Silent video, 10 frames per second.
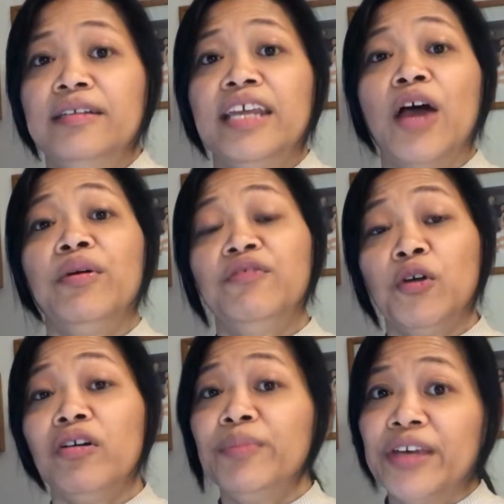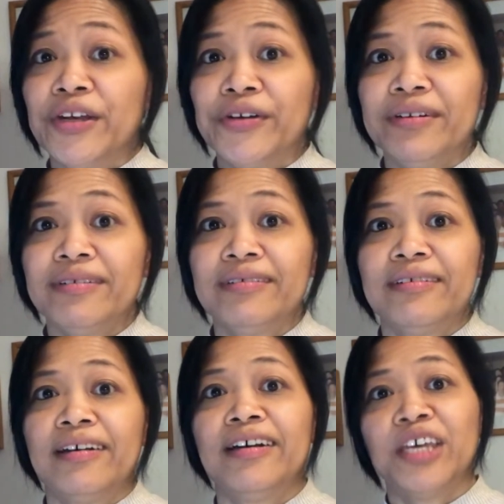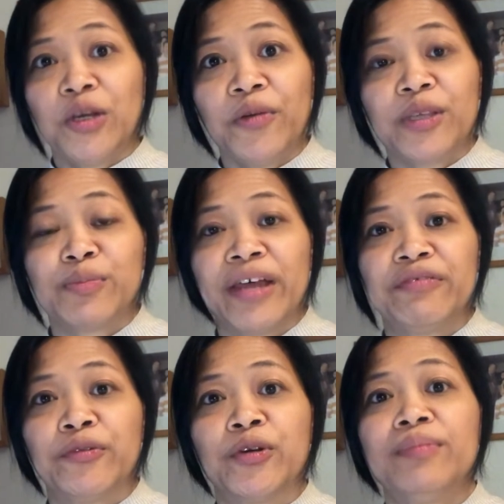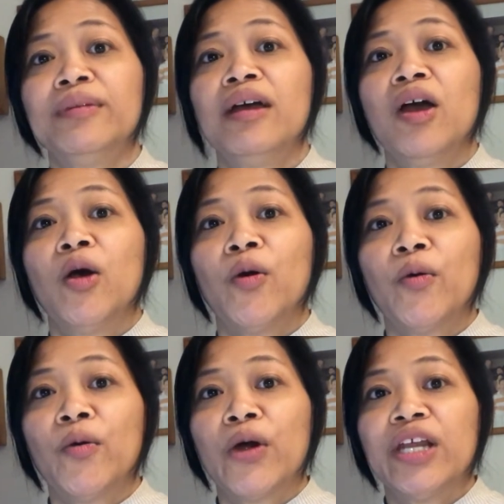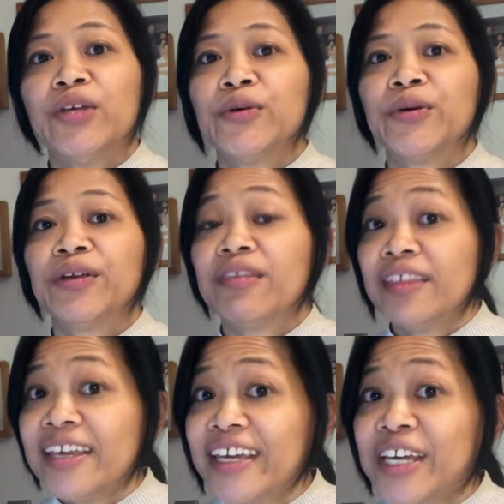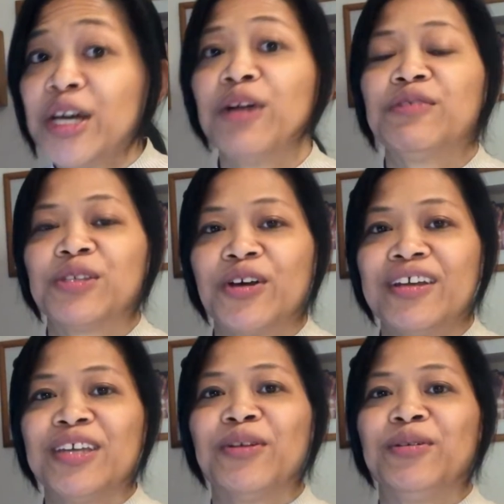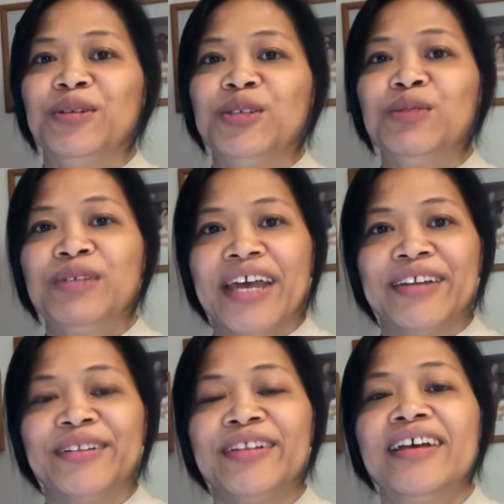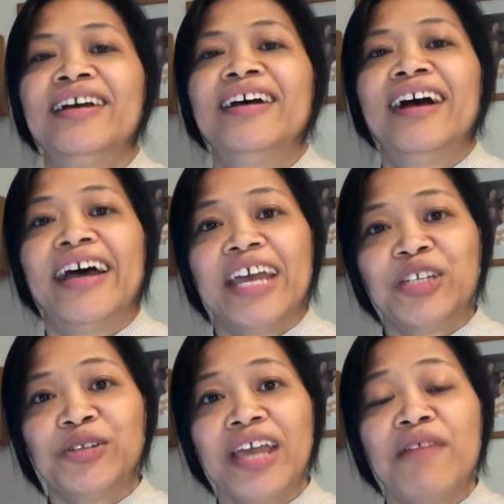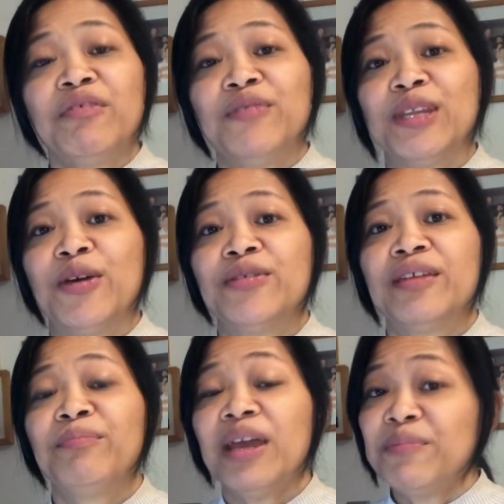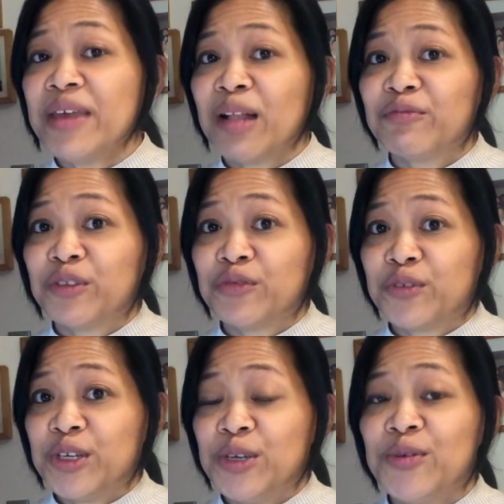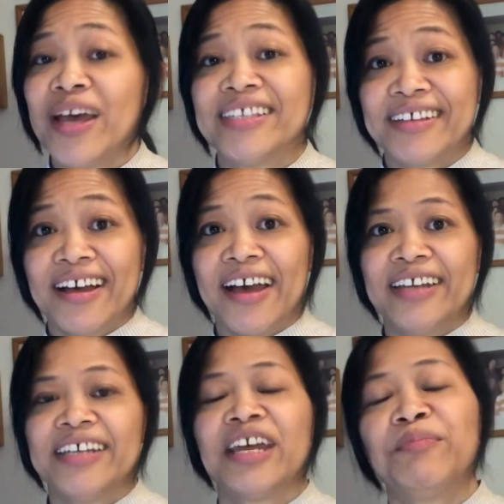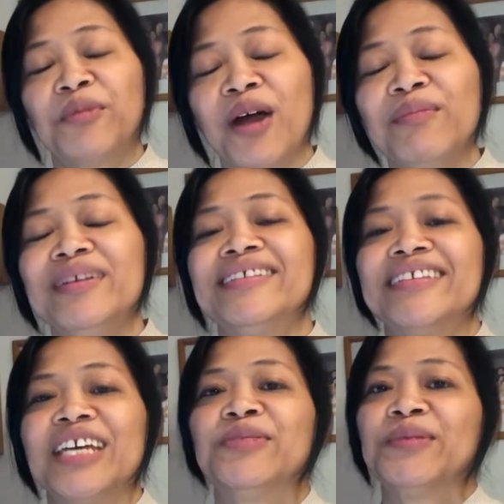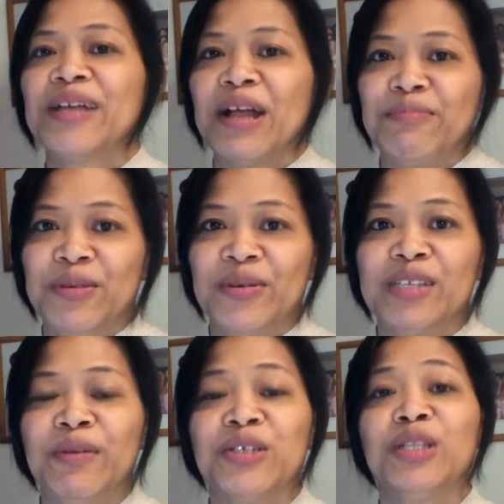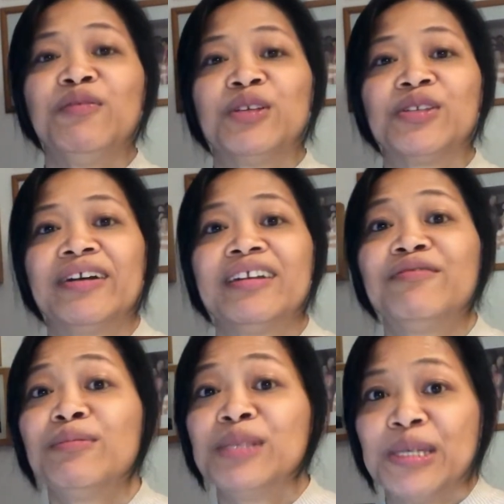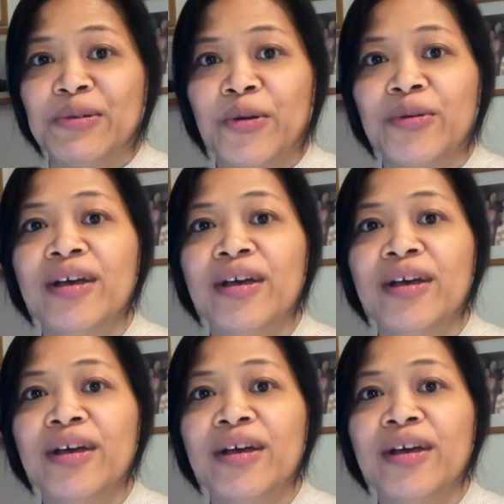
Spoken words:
Now, if you're a beginner here on this platform, or you're thinking of starting your own YouTube channel, I actually have a video that might be helpful for you as a guide, and I promise it will help you, especially if you're starting from zero.